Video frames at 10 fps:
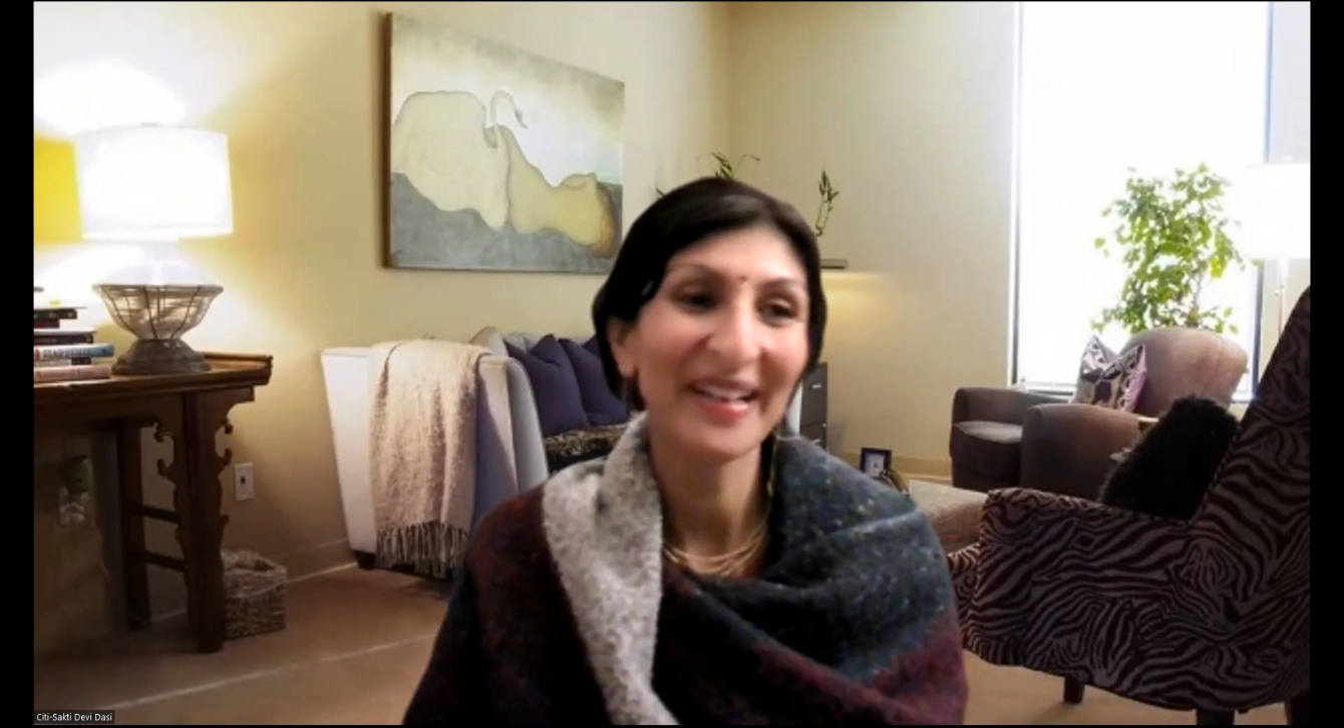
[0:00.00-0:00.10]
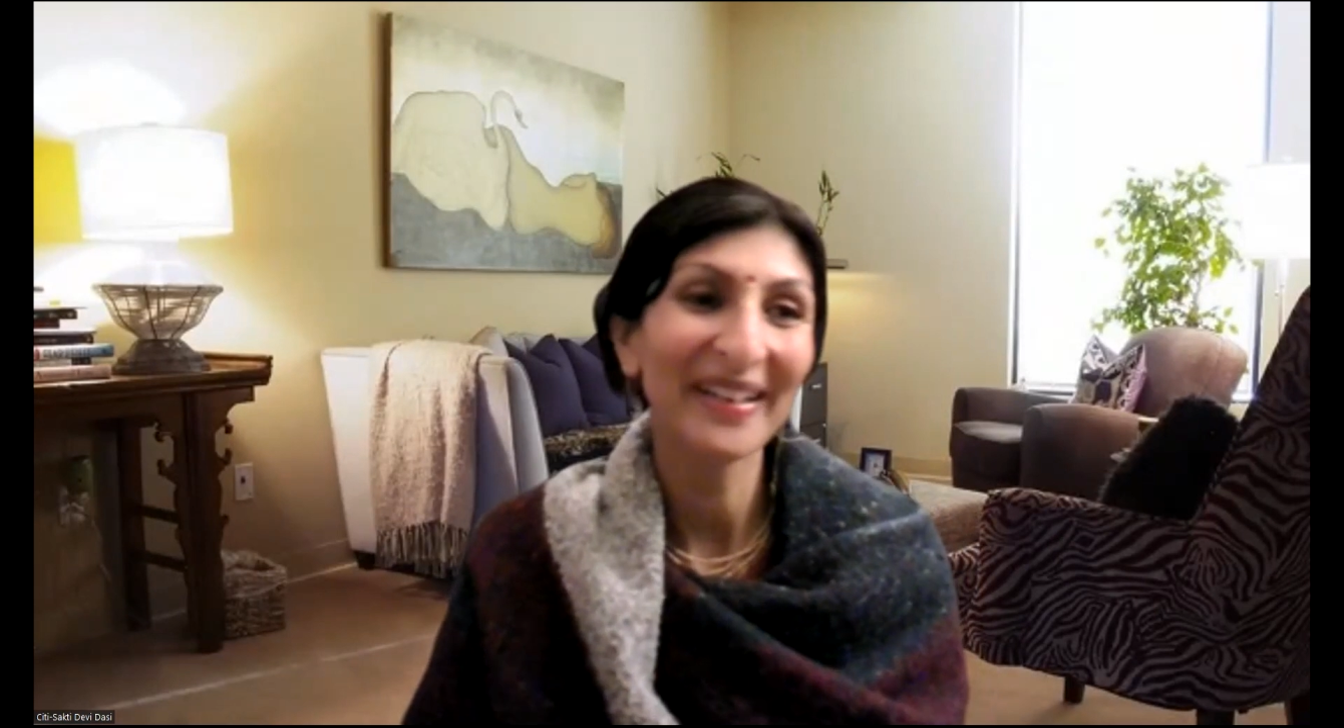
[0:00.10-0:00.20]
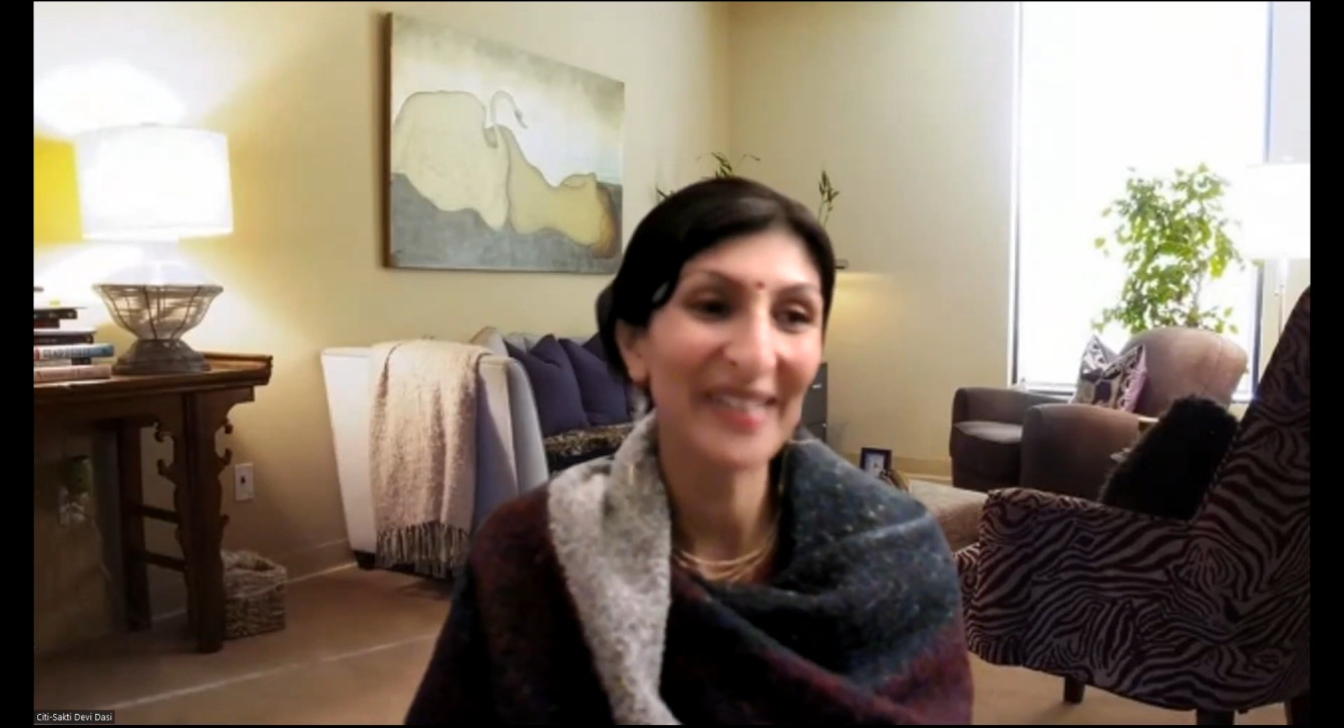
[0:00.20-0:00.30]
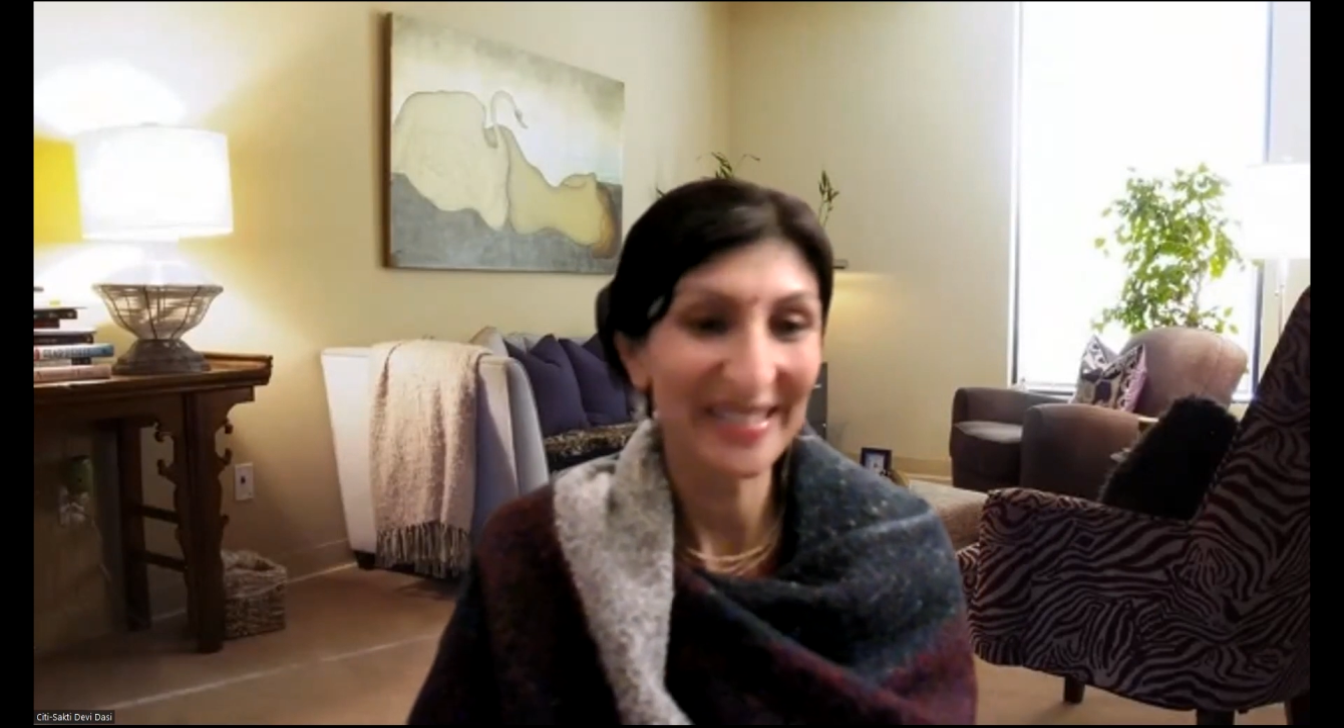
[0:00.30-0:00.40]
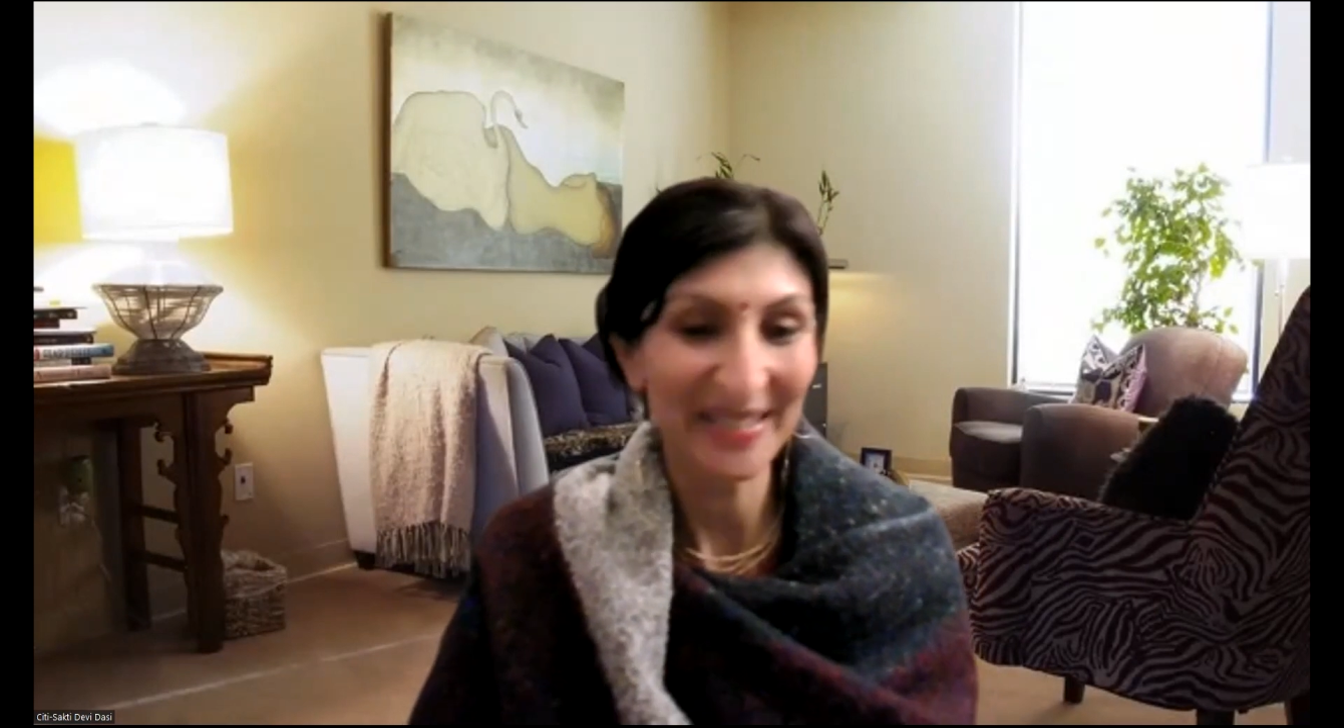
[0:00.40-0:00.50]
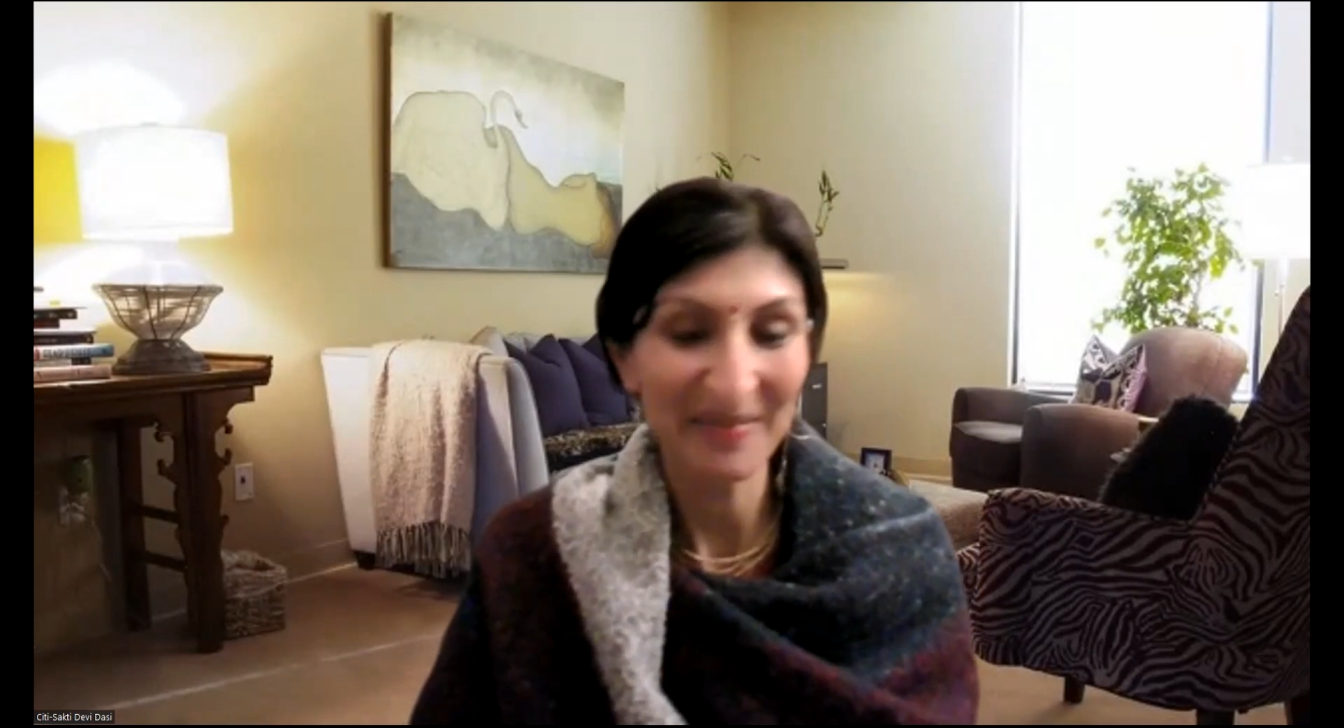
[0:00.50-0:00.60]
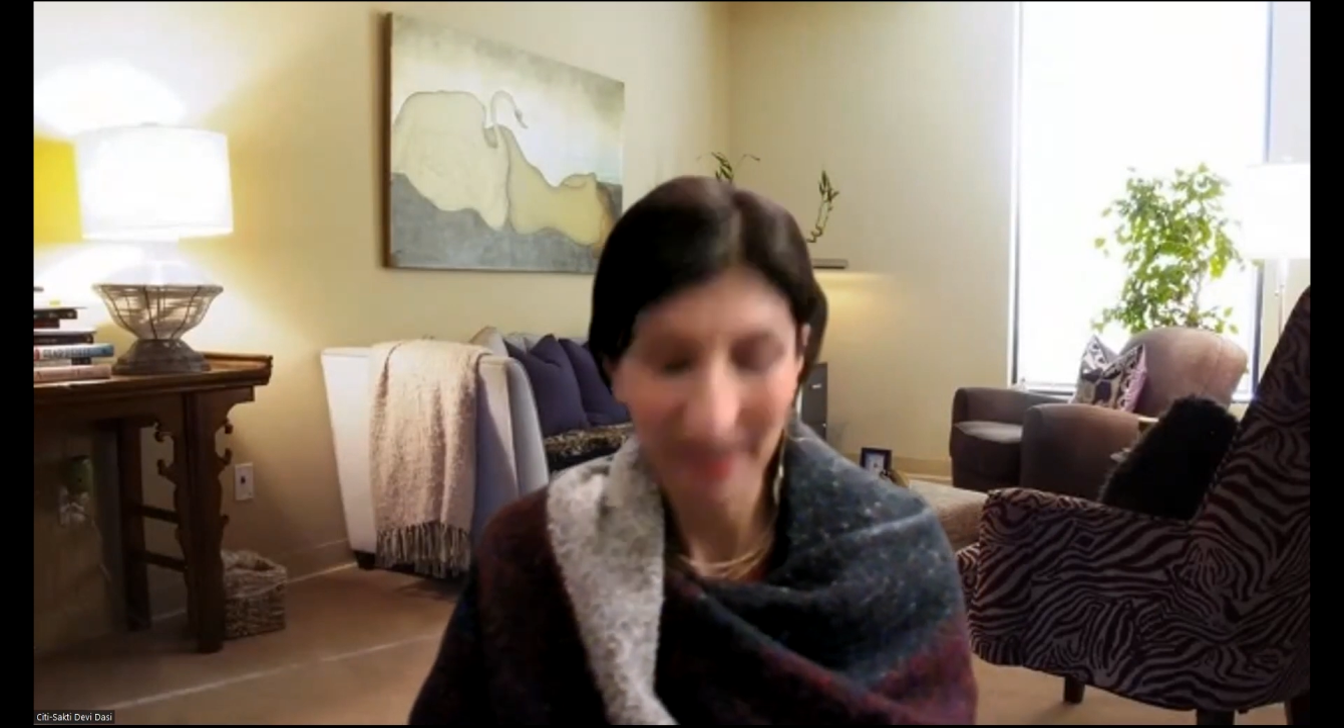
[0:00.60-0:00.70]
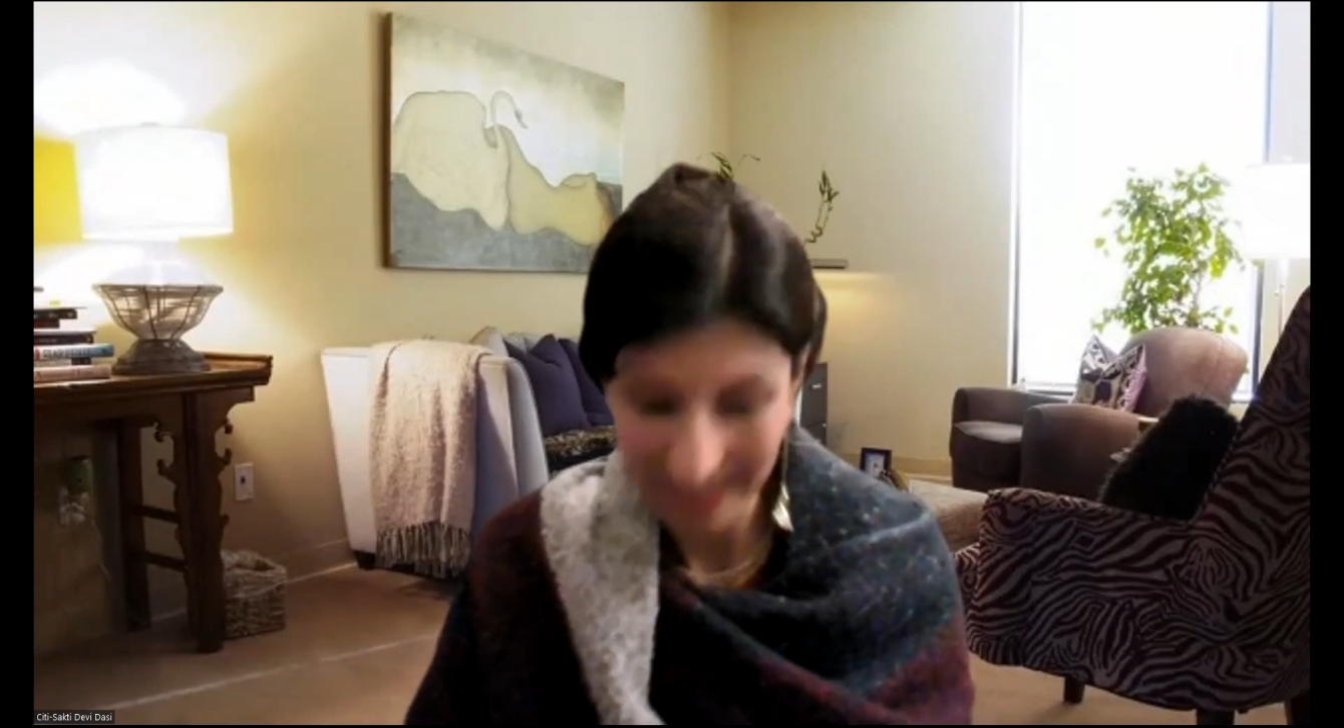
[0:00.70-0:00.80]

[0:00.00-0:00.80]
created by